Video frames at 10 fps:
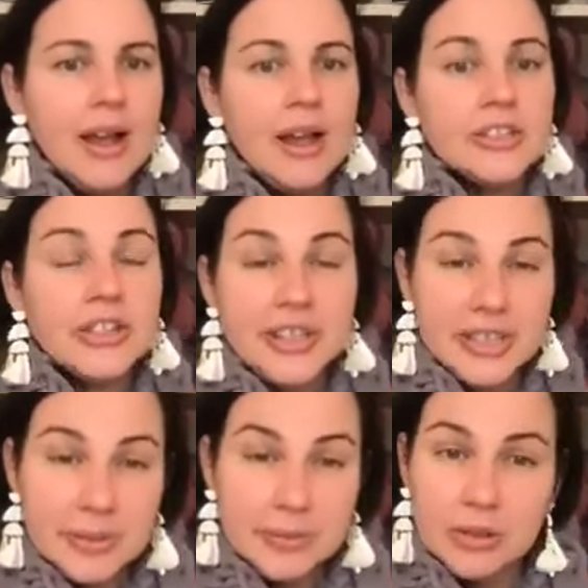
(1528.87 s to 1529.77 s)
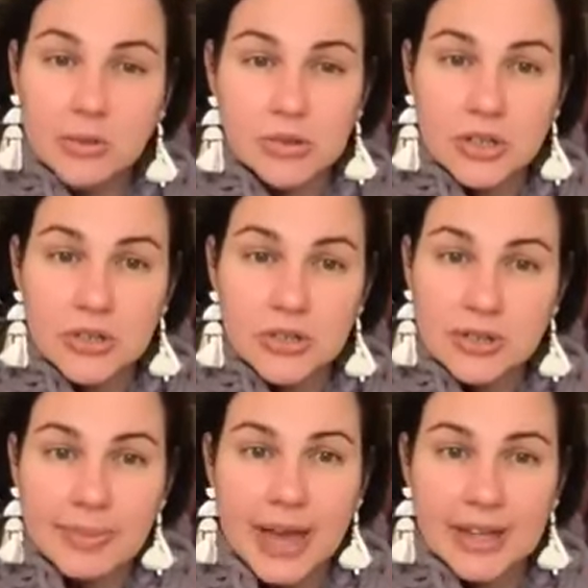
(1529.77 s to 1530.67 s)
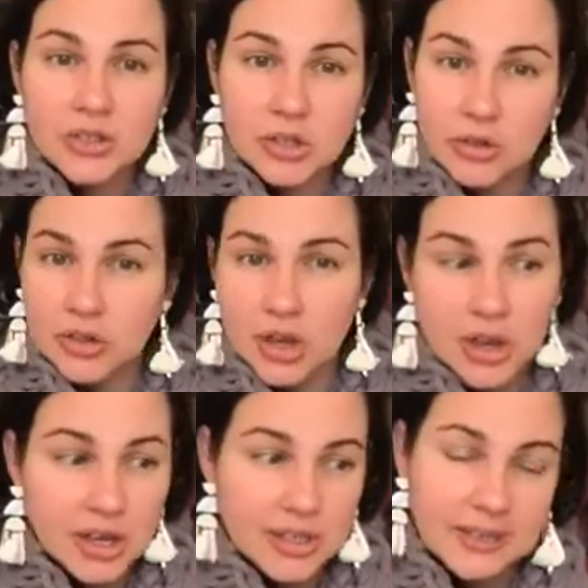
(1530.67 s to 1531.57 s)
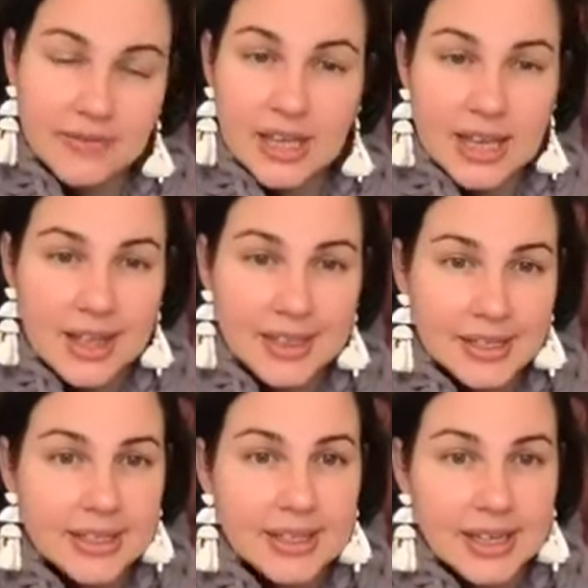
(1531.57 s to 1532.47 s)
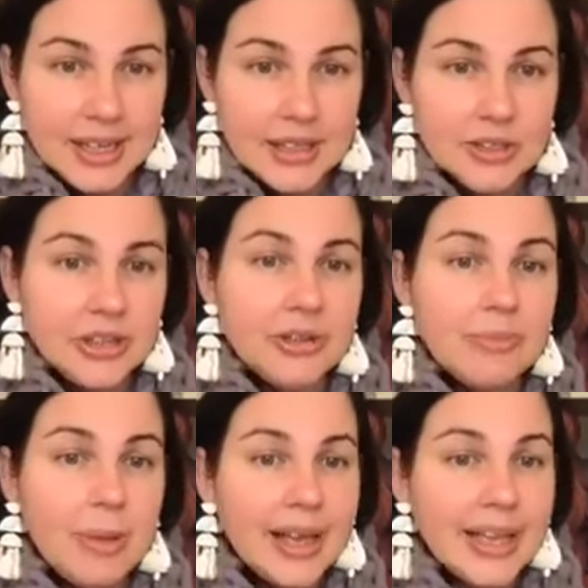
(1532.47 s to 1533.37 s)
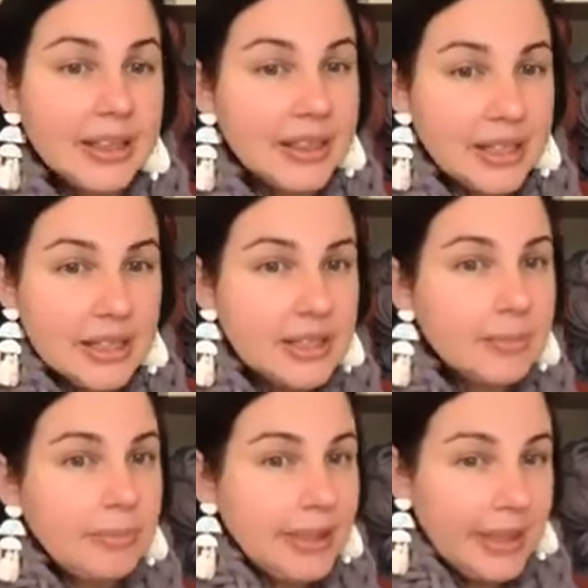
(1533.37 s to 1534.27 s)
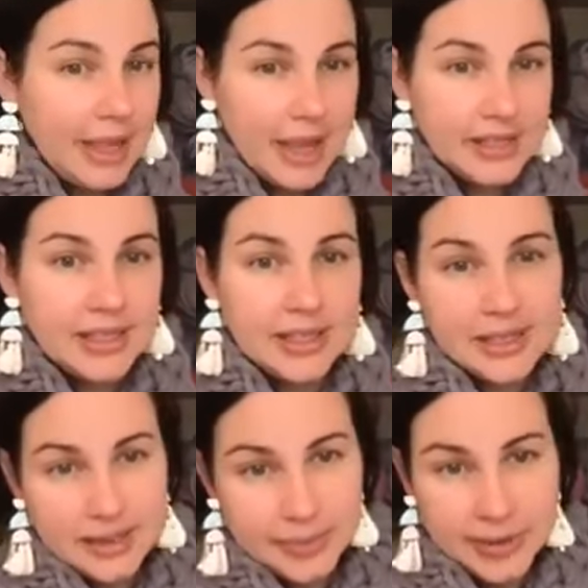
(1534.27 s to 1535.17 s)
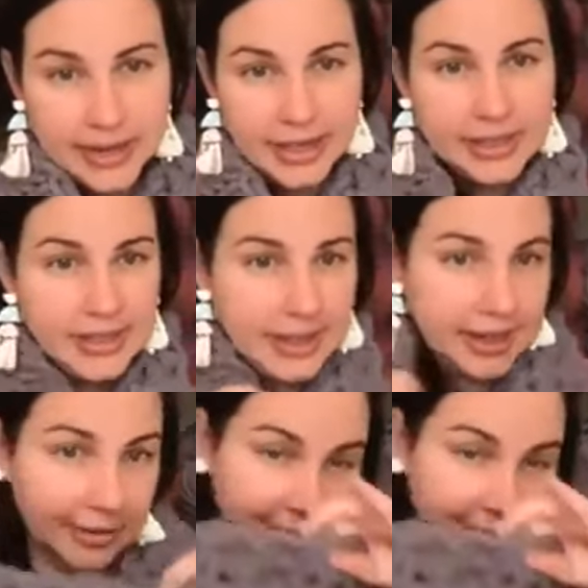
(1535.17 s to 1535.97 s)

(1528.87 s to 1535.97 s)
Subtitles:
So this will also use about 2/3 of the yarn that's in the kit. So you might get this plus the spring headscarf.